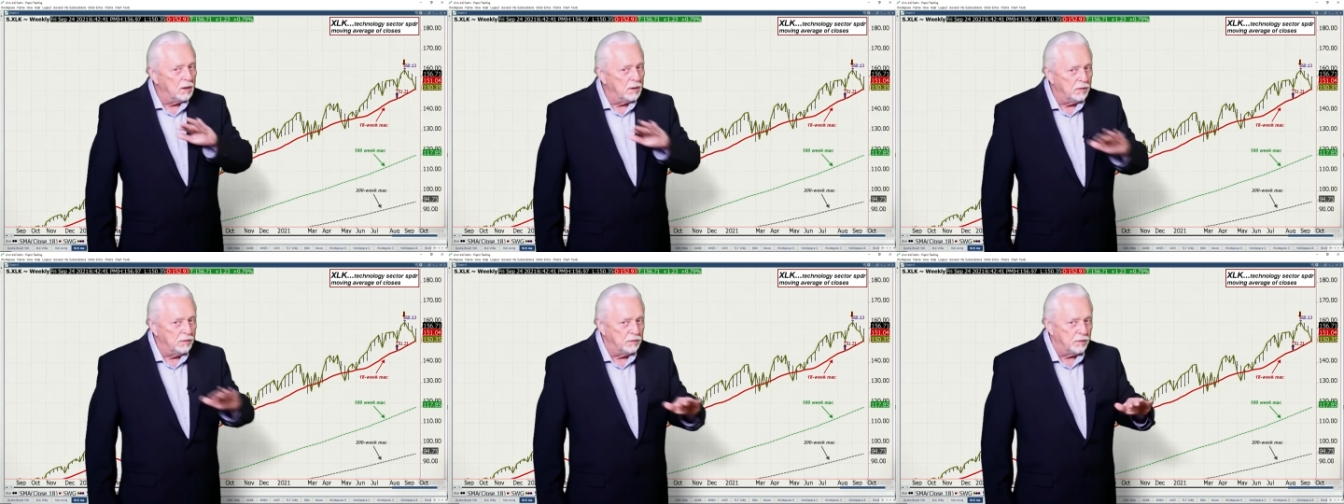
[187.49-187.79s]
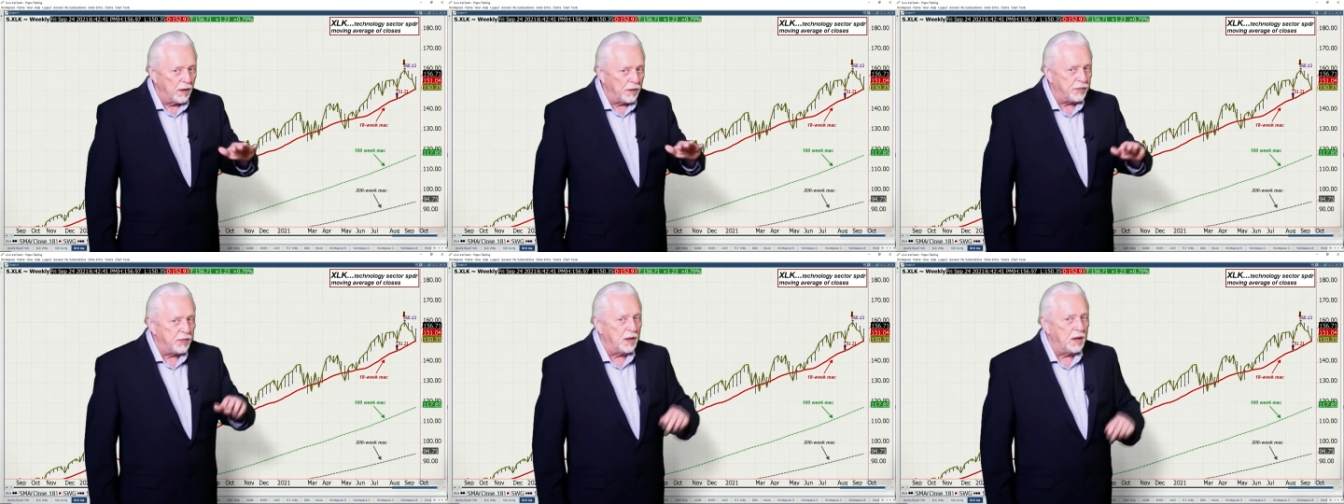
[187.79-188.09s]

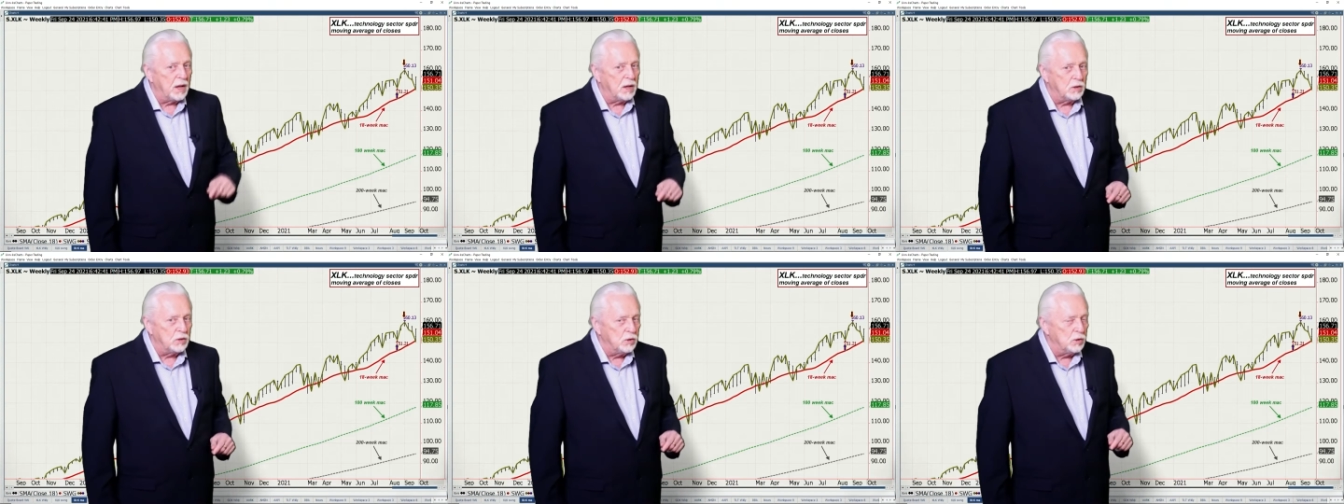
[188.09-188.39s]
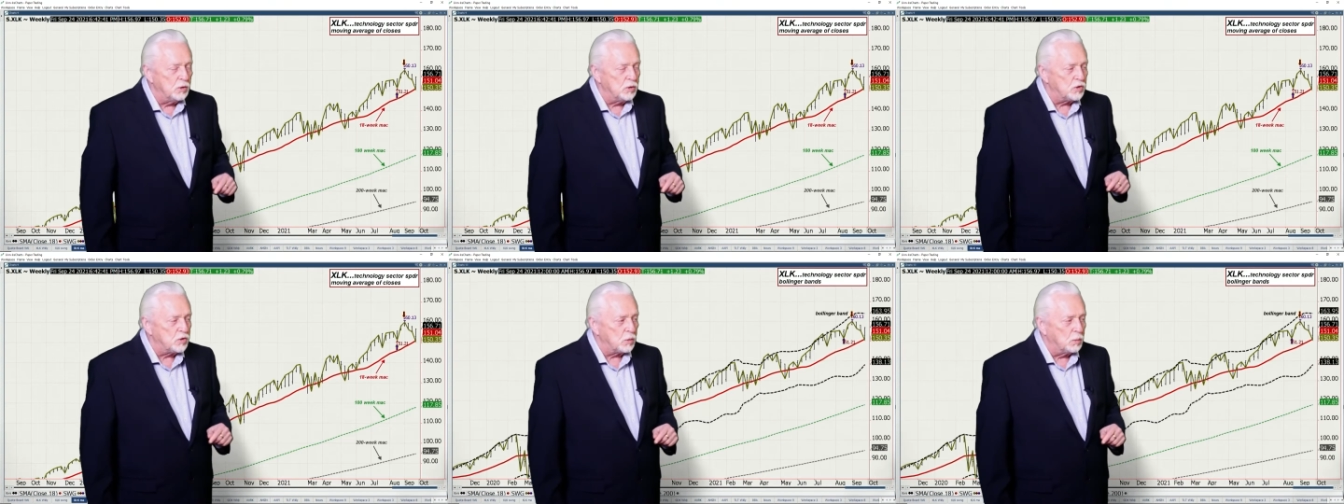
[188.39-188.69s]
Nothing
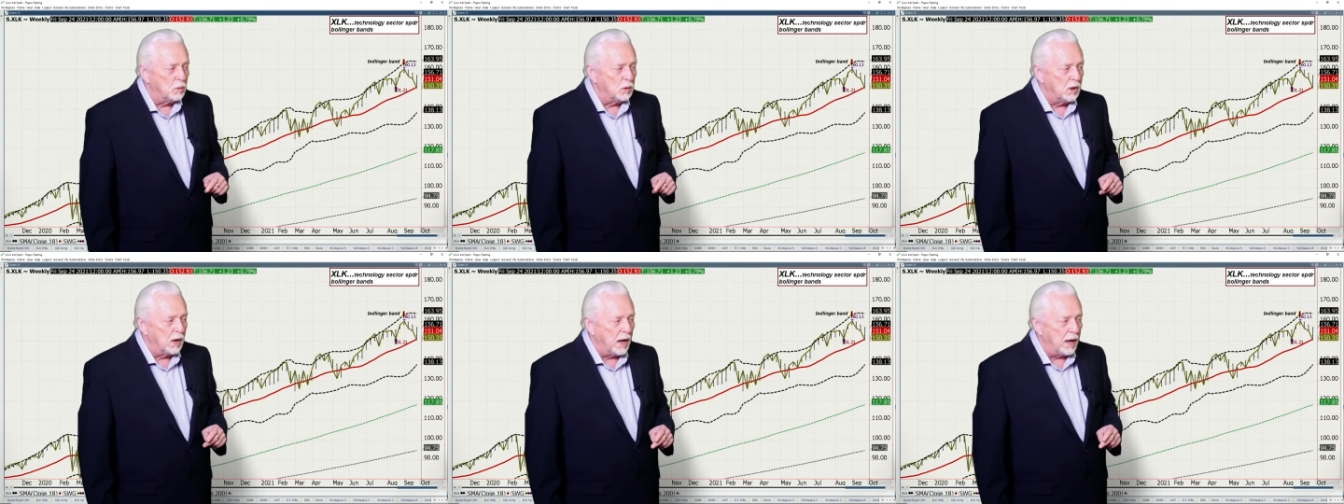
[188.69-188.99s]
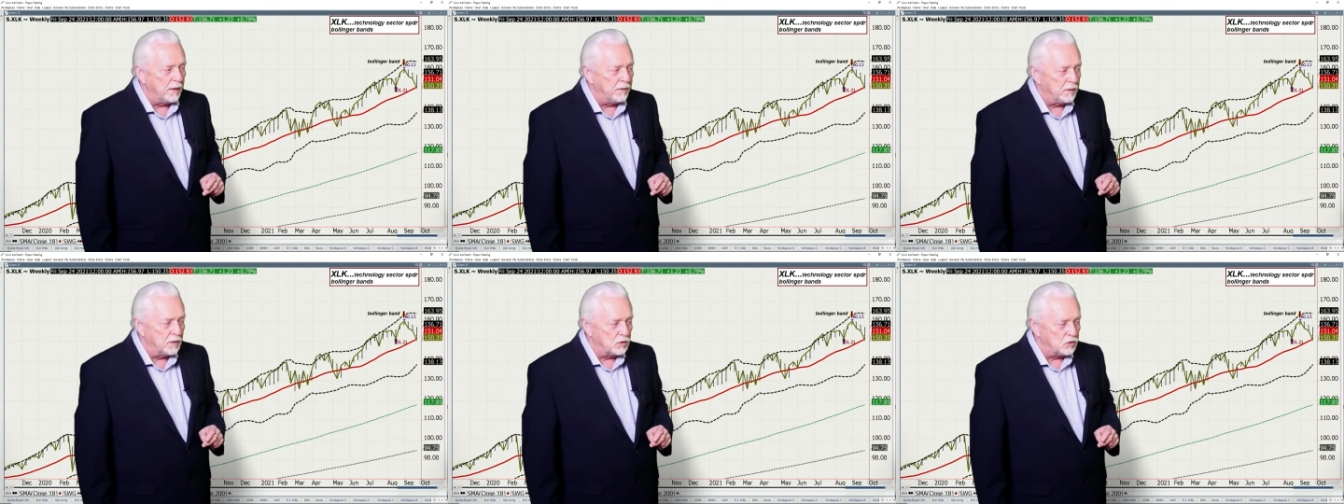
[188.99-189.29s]
unusual
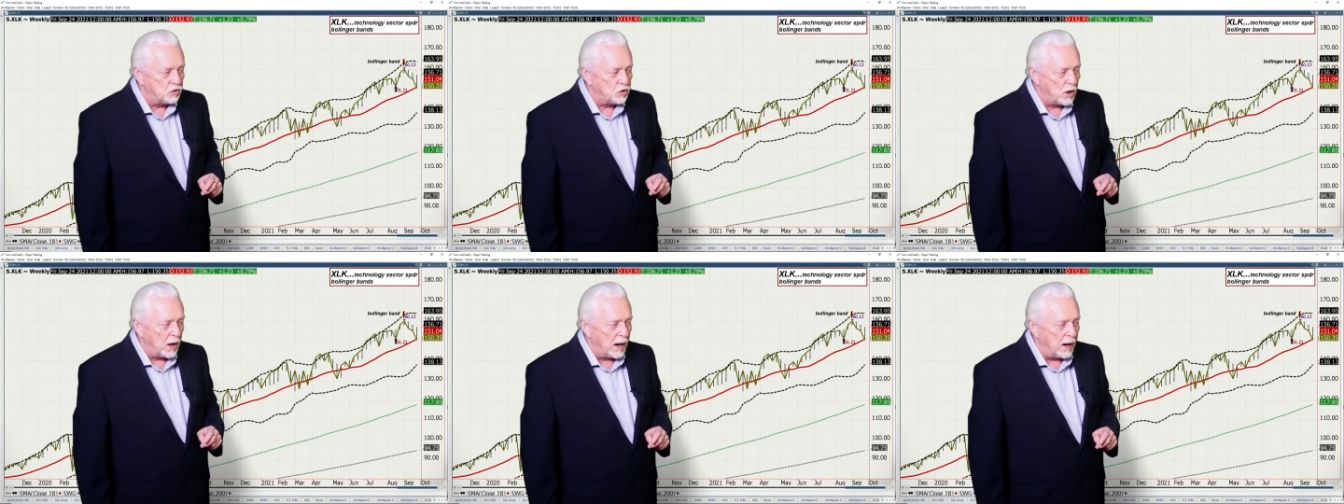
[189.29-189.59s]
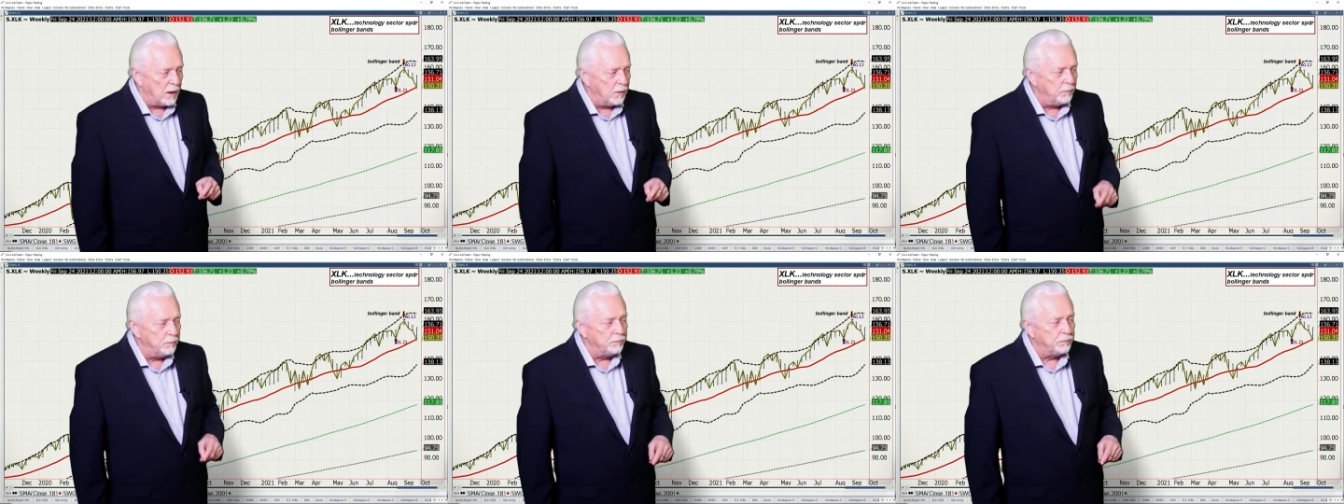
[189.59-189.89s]
on this
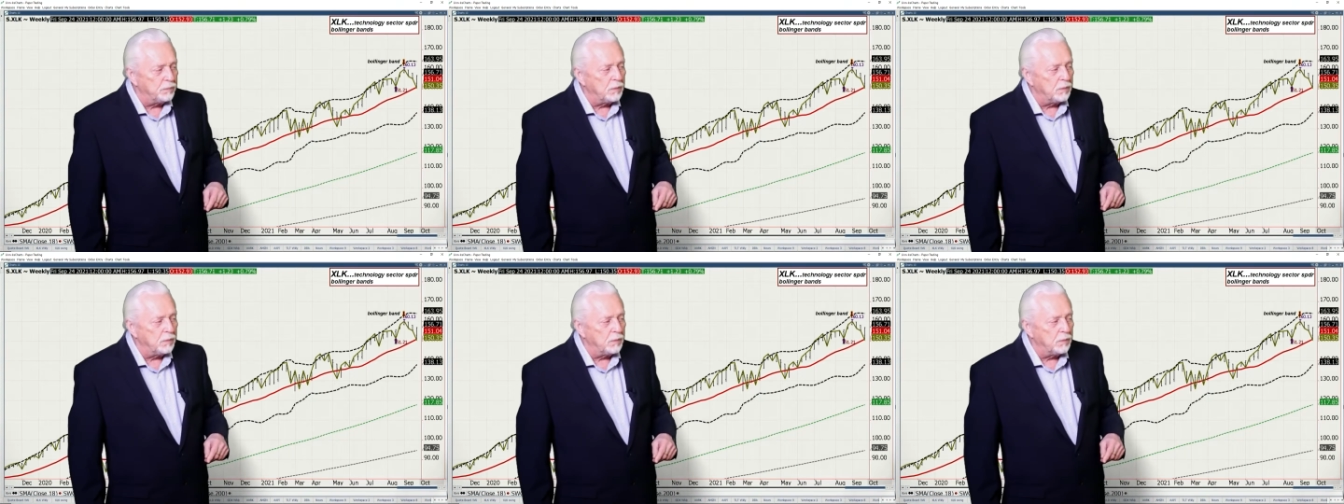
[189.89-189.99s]
chart.